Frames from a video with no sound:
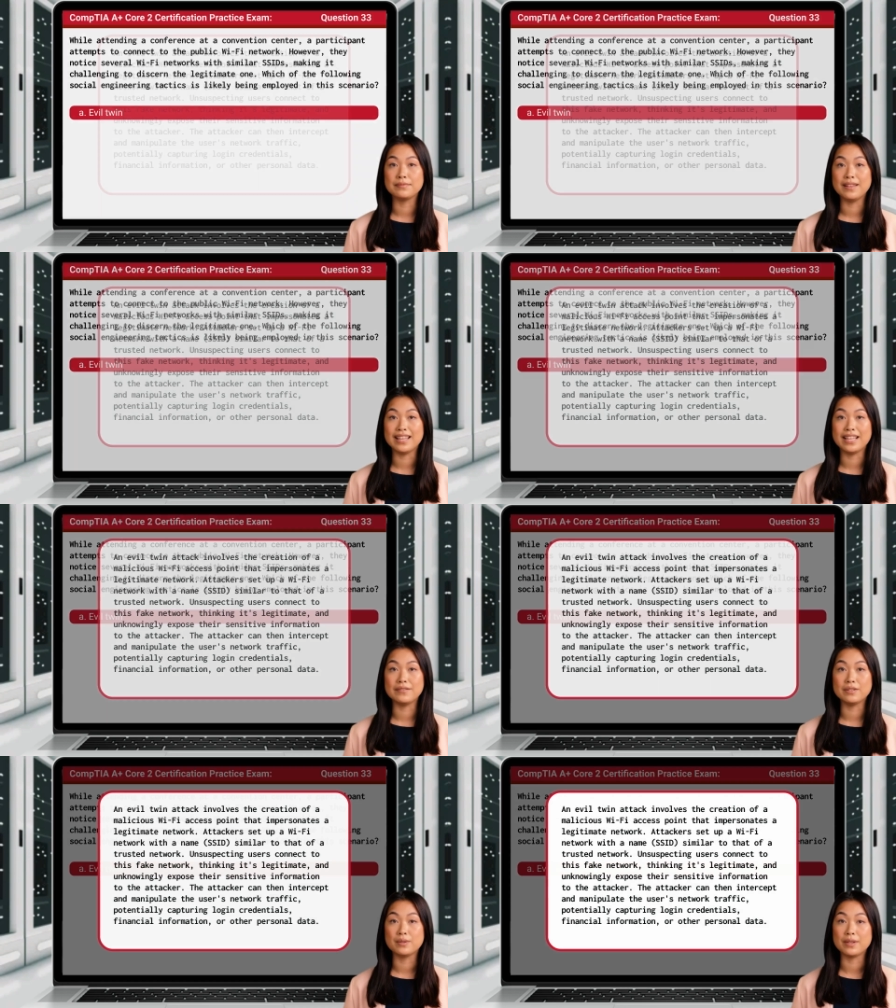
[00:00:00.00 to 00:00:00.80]
An
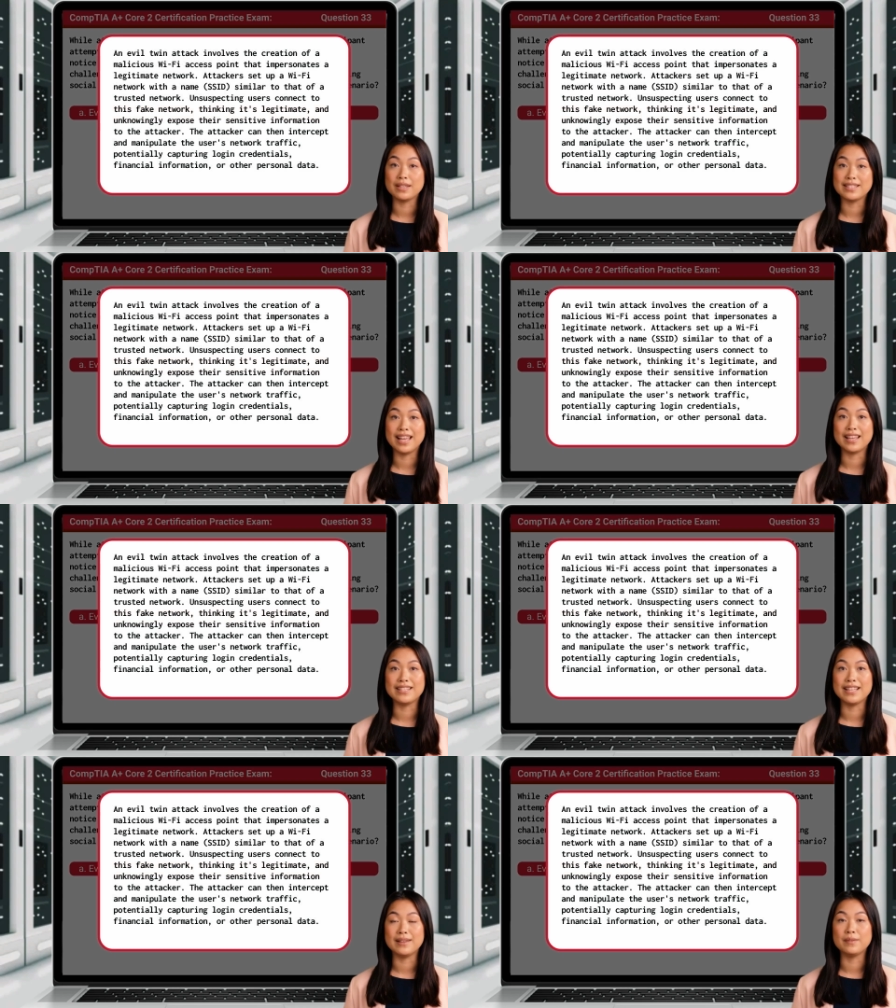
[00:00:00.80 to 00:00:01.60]
evil twin
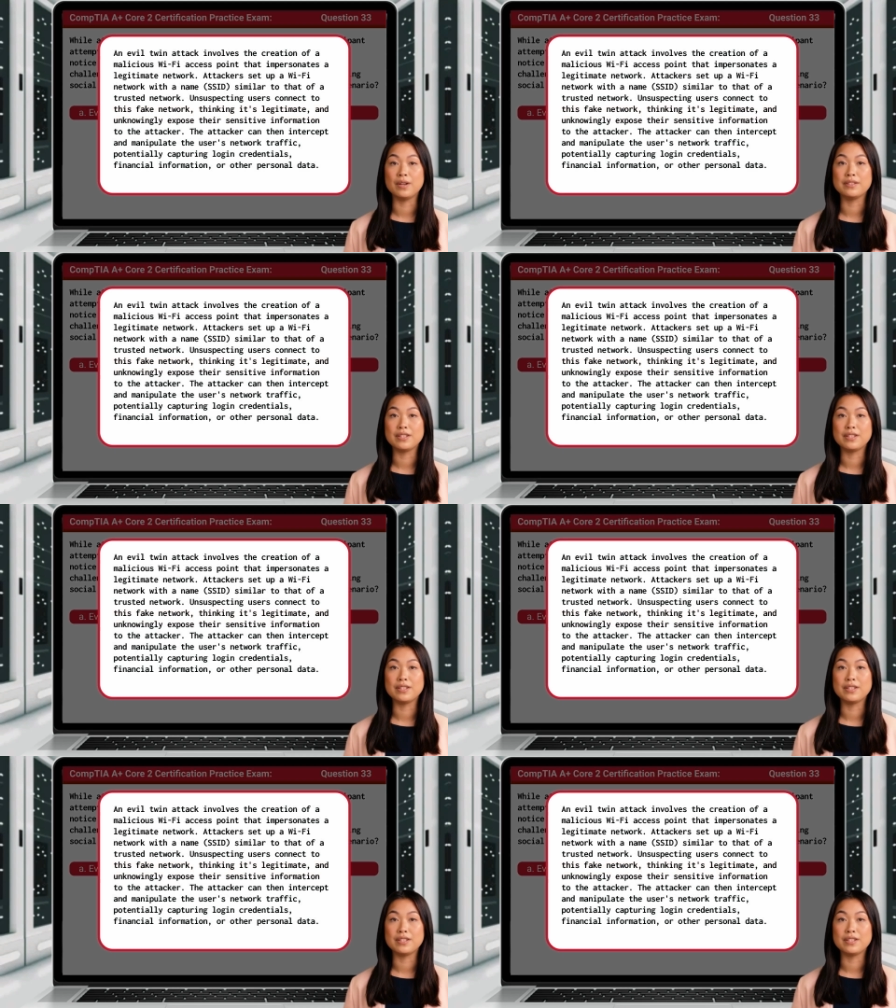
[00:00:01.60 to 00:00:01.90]
attack involves